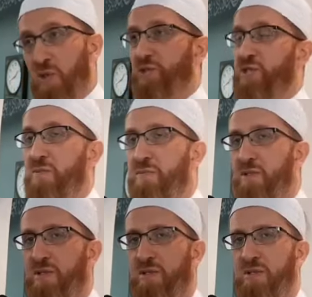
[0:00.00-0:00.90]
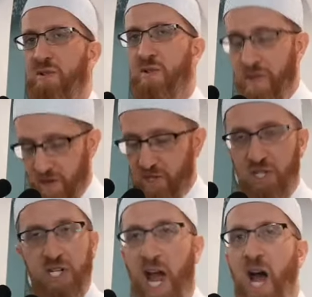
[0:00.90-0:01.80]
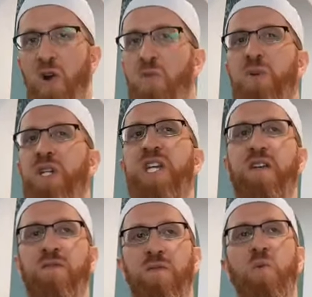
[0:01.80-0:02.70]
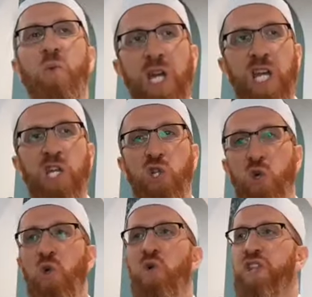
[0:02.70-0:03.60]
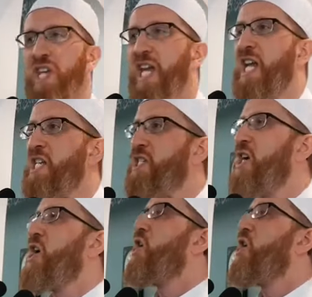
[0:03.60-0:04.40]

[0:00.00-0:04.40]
Muslims, this is our belief. We do things